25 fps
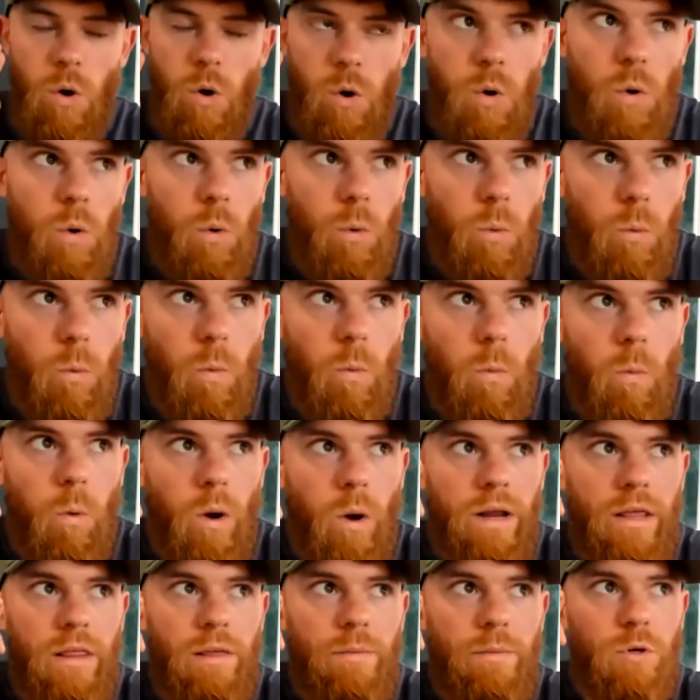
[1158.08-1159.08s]

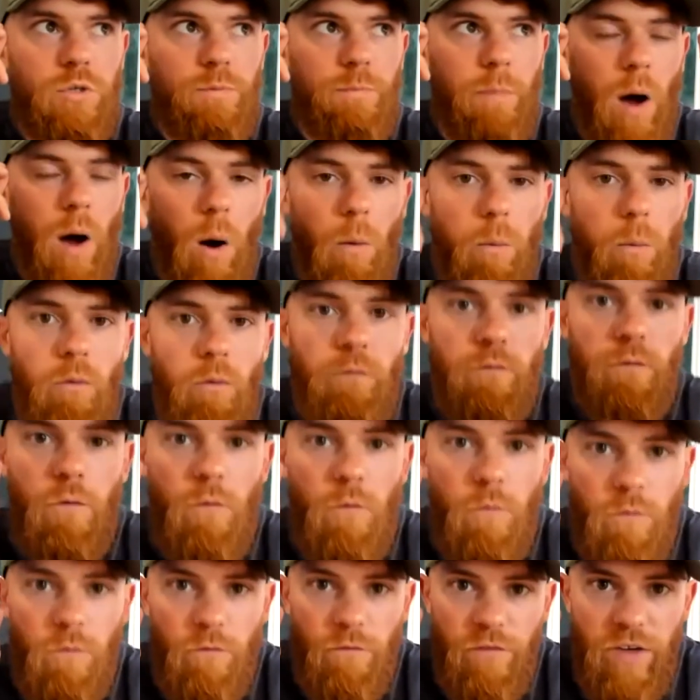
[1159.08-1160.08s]
One of the most
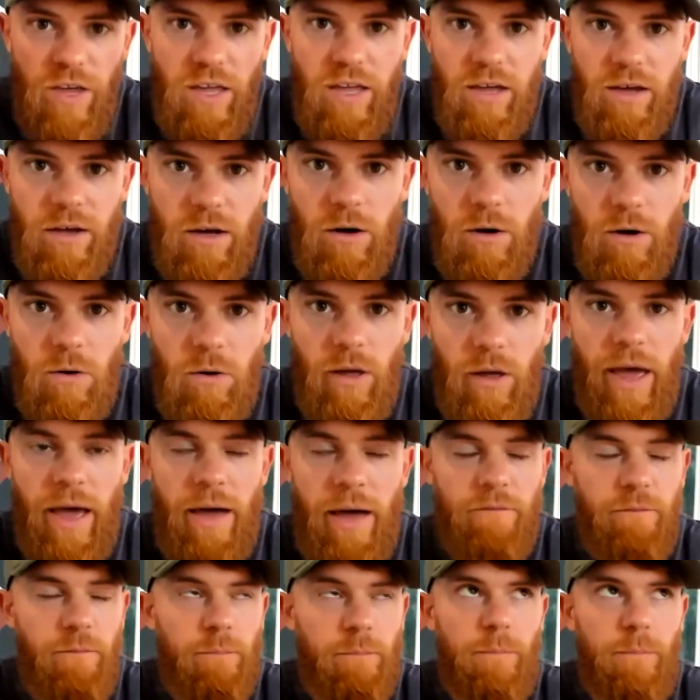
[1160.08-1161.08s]
powerful vehicles
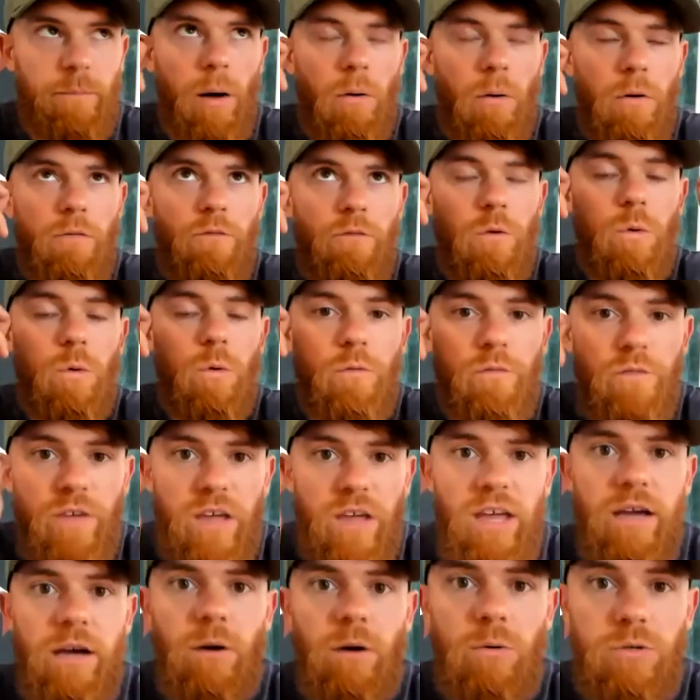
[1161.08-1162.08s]

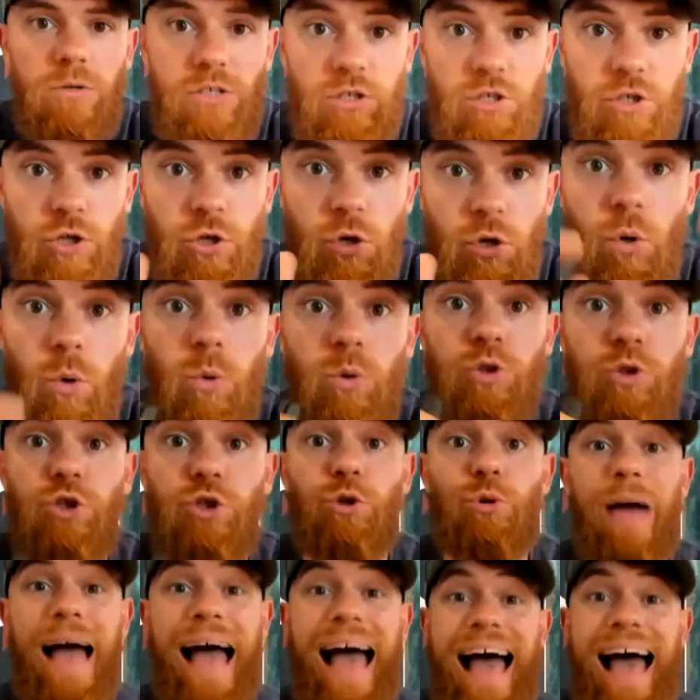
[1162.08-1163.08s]
and tools
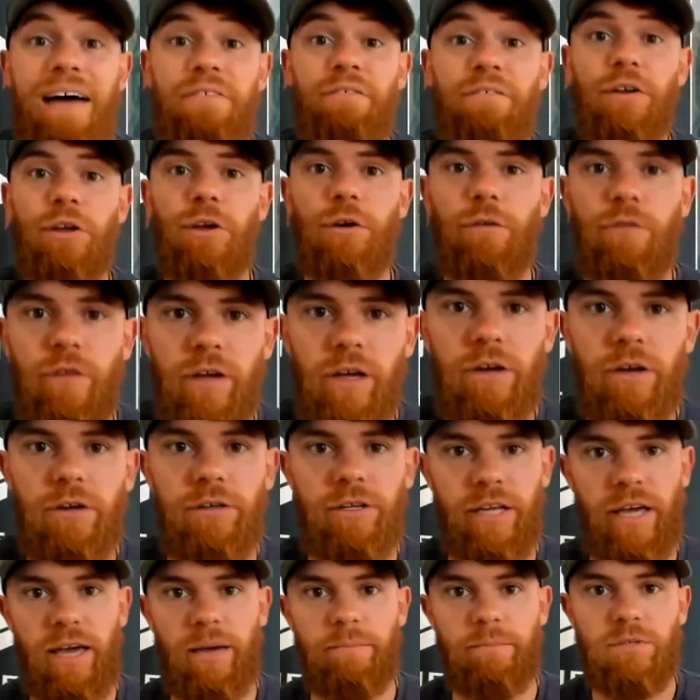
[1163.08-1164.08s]
you have at your
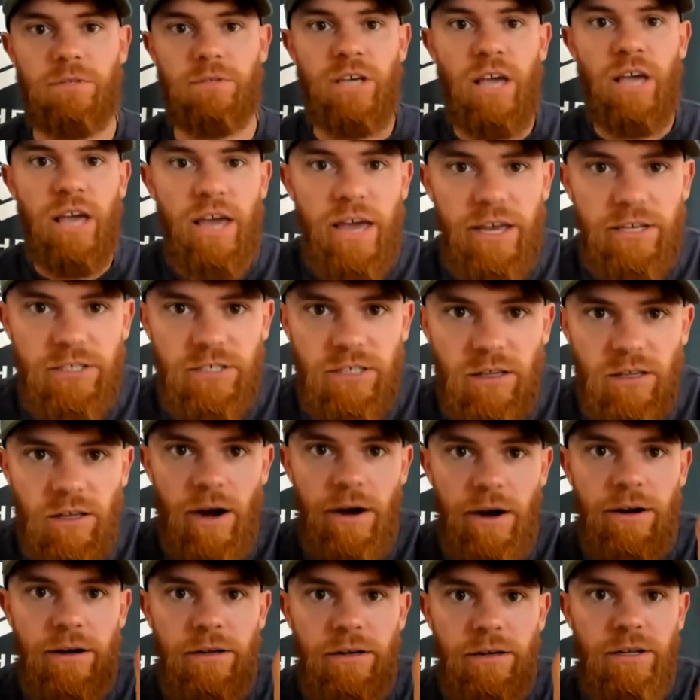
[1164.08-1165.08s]
fingertips is
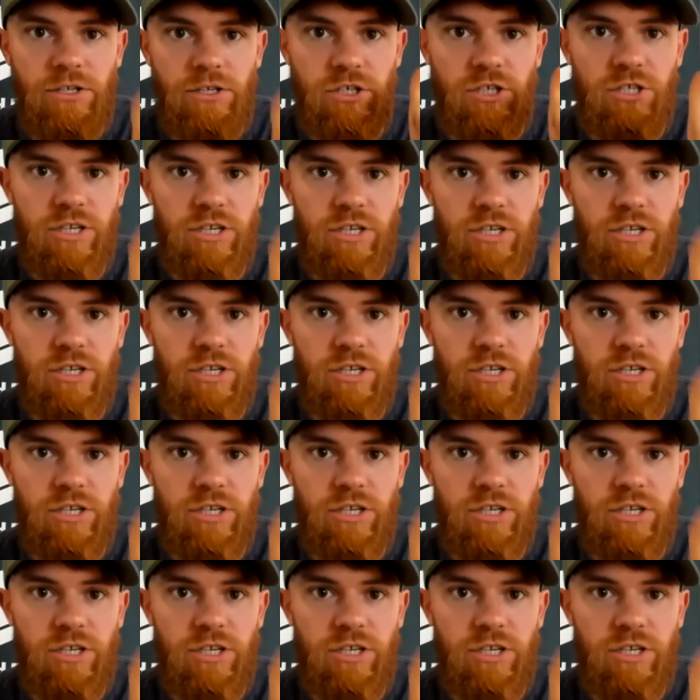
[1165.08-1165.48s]
learning this